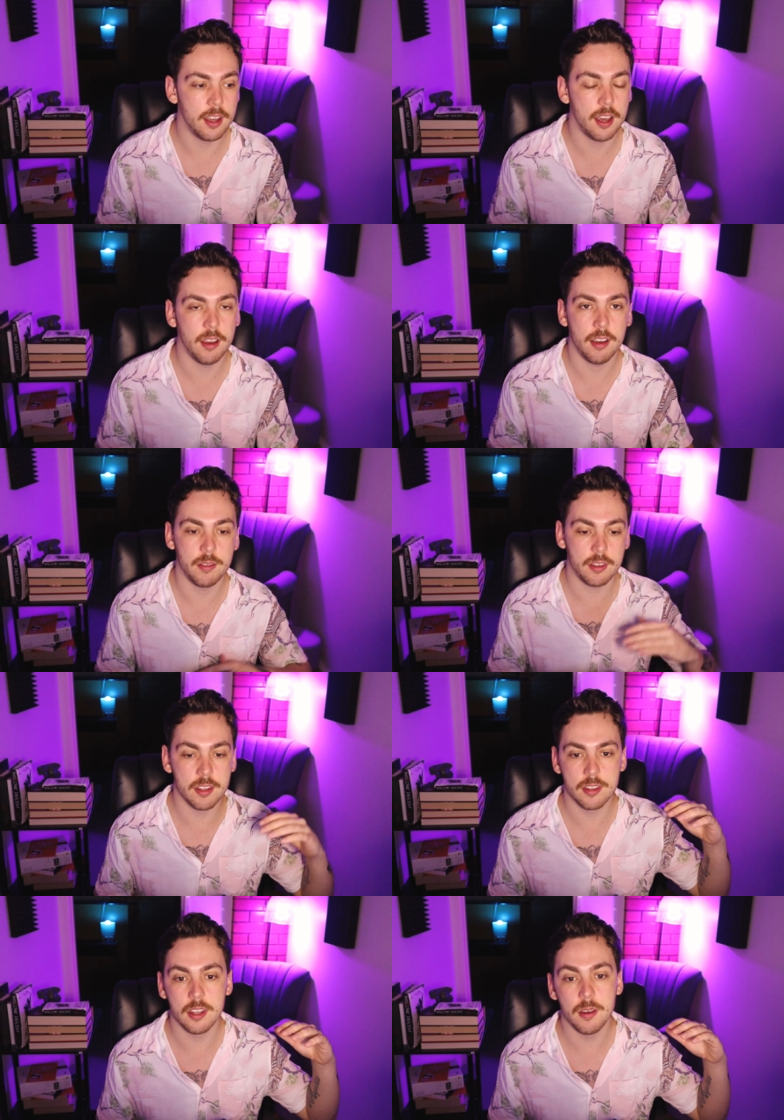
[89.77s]
I
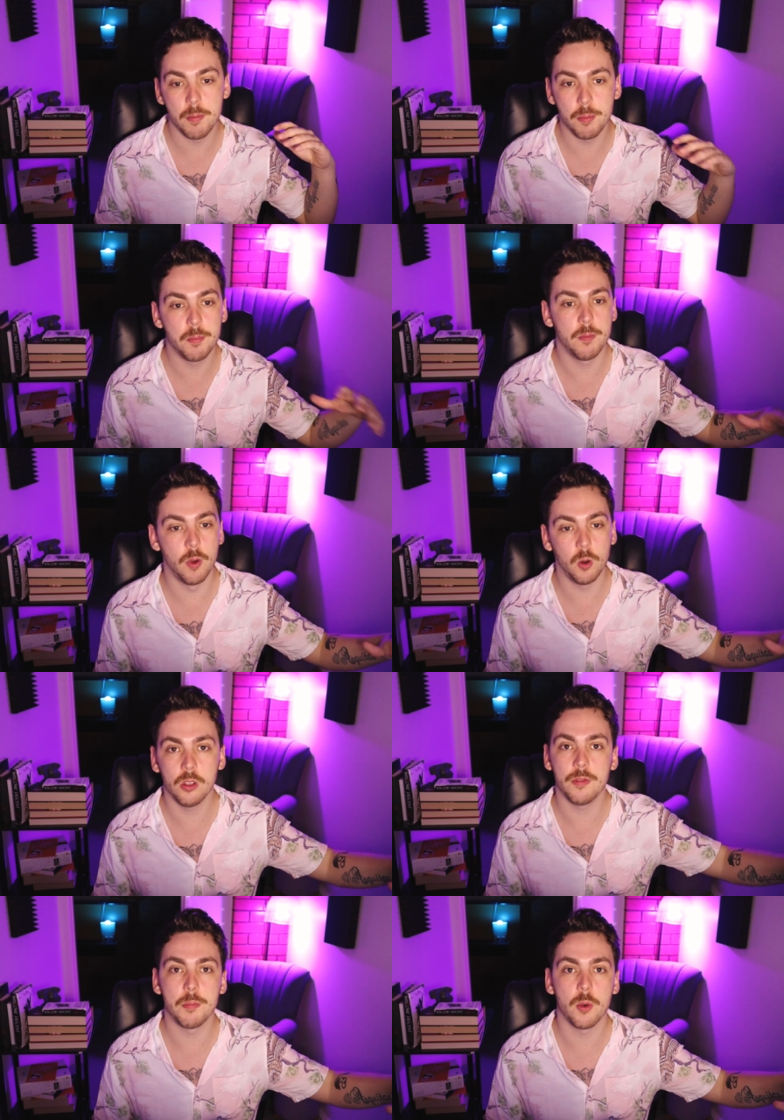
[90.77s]
considered
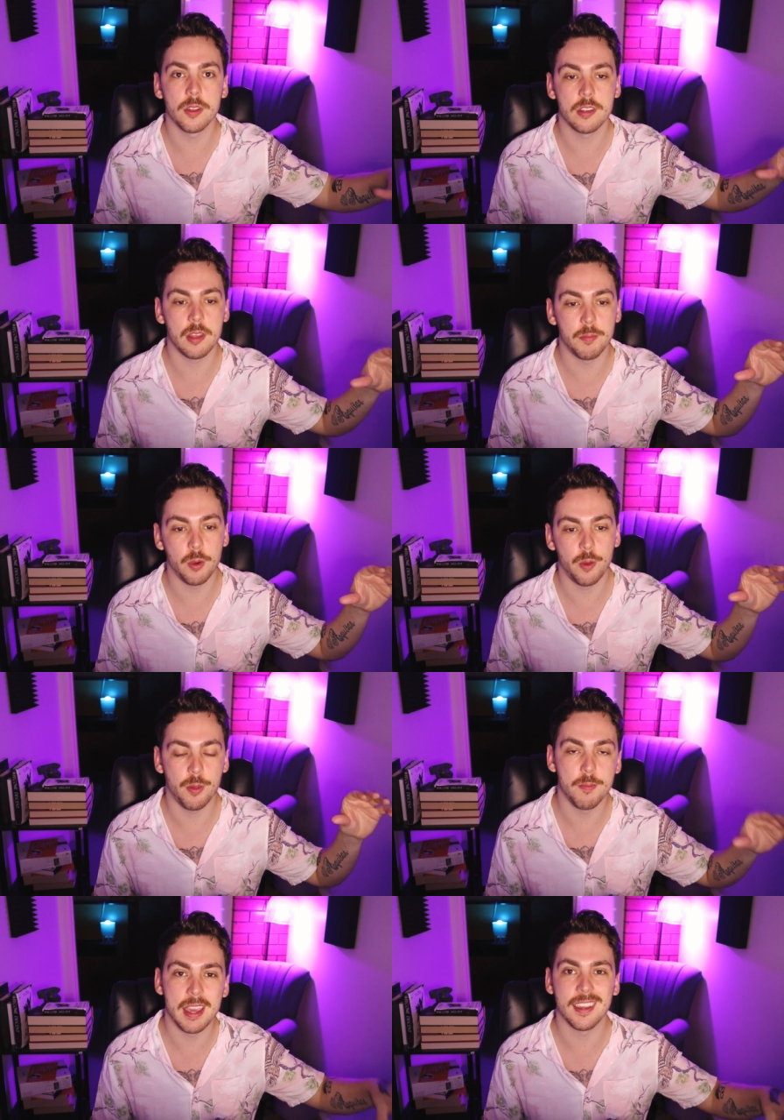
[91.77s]
all of the points that
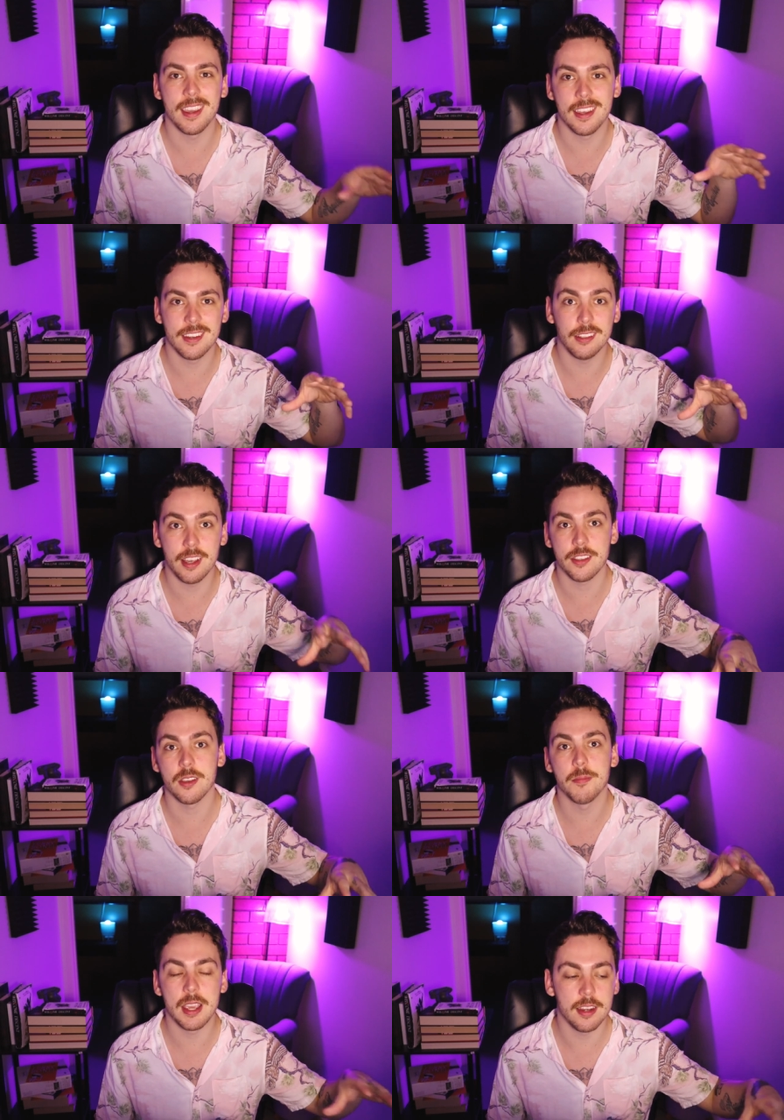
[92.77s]
both Meg and
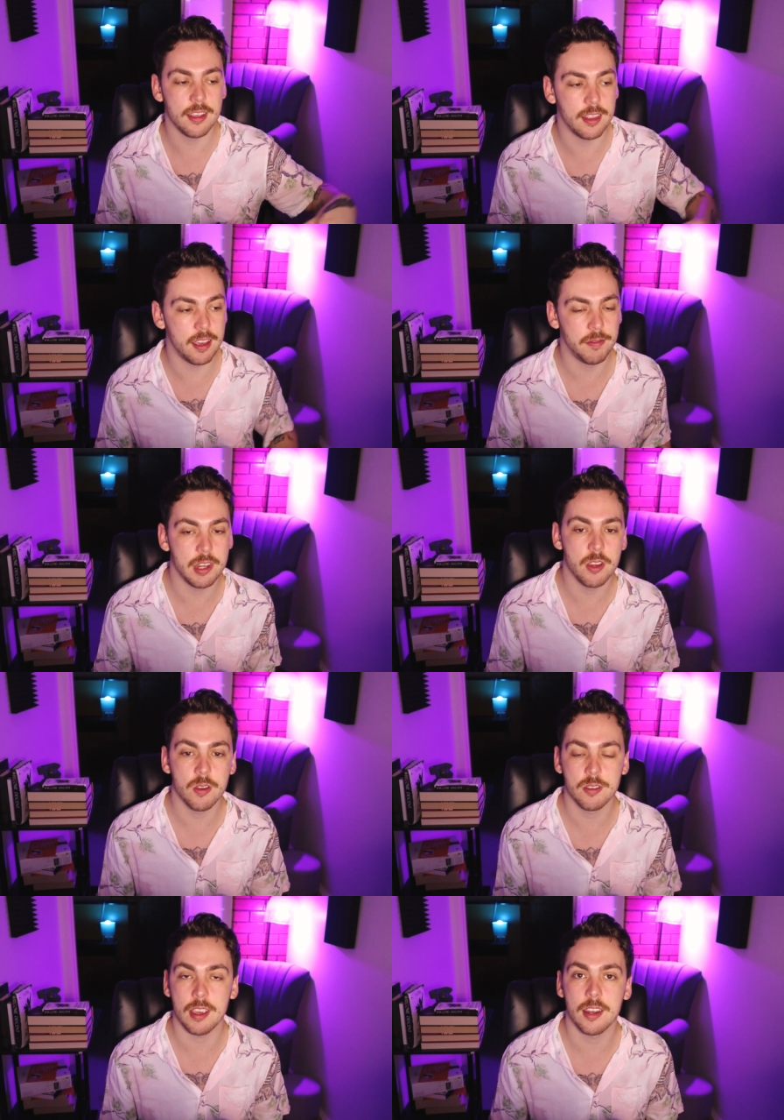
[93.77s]
Alexa made in their
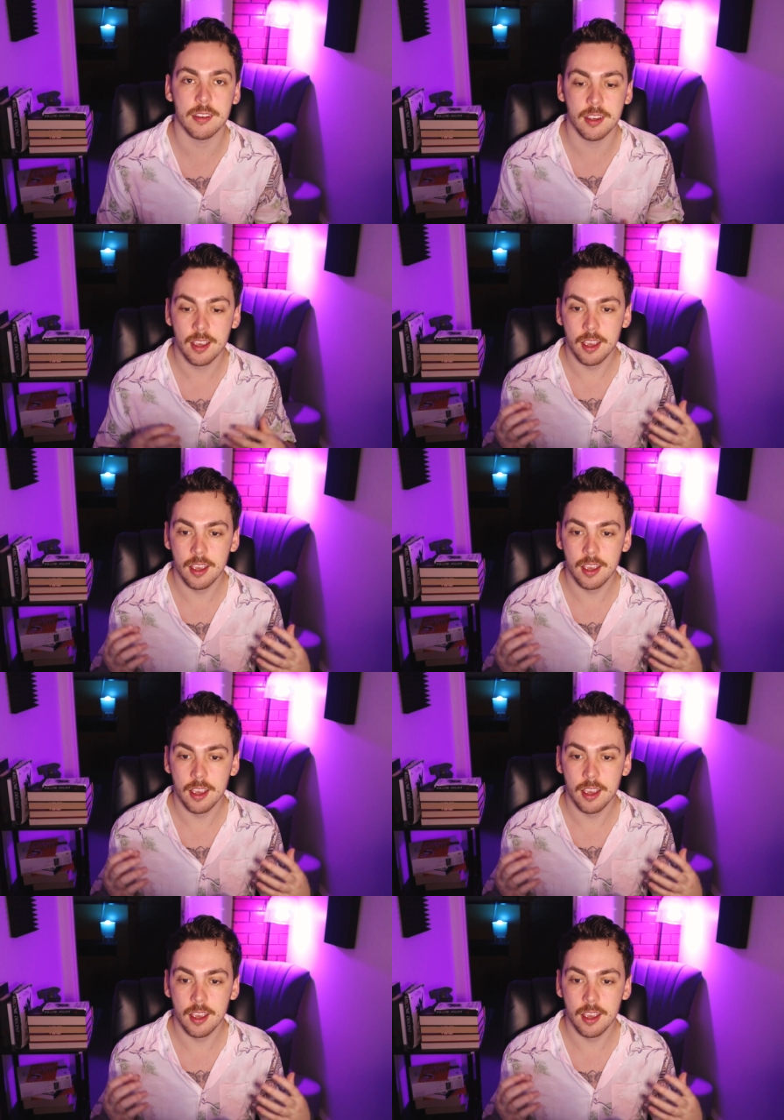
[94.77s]
videos, and